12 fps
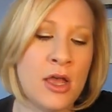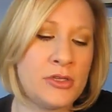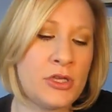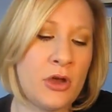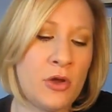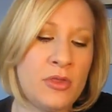
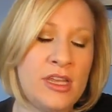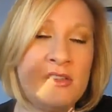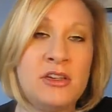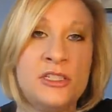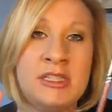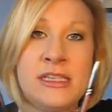So
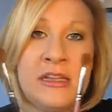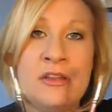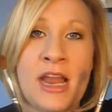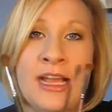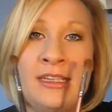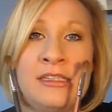these are just
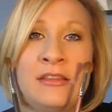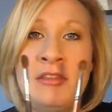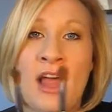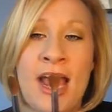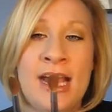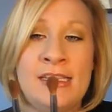nice,
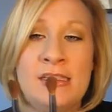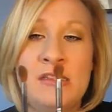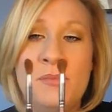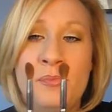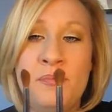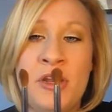light,
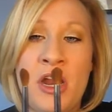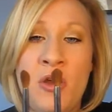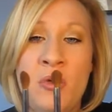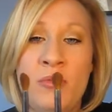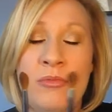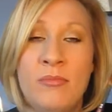you
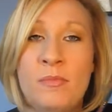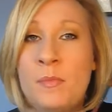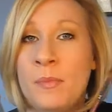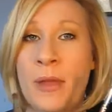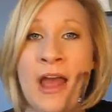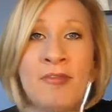know,
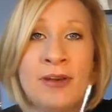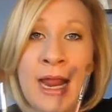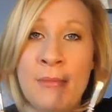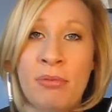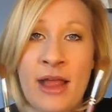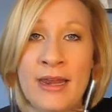
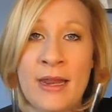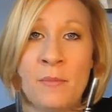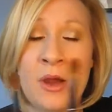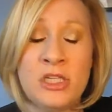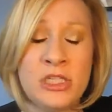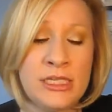everyday blending
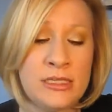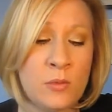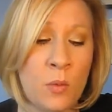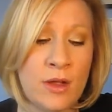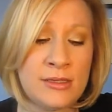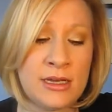brushes
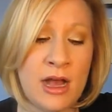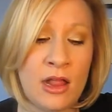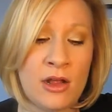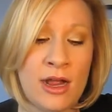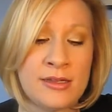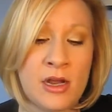once a
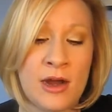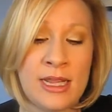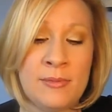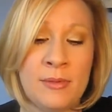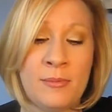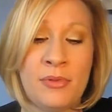color has
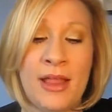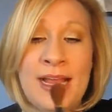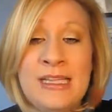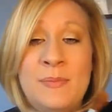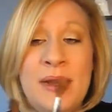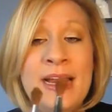already been
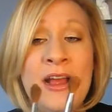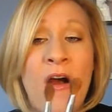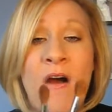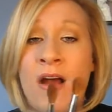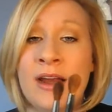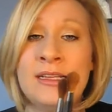placed. But I
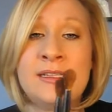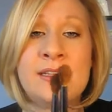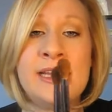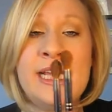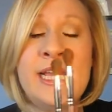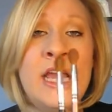
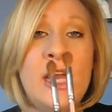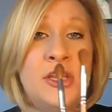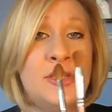honestly,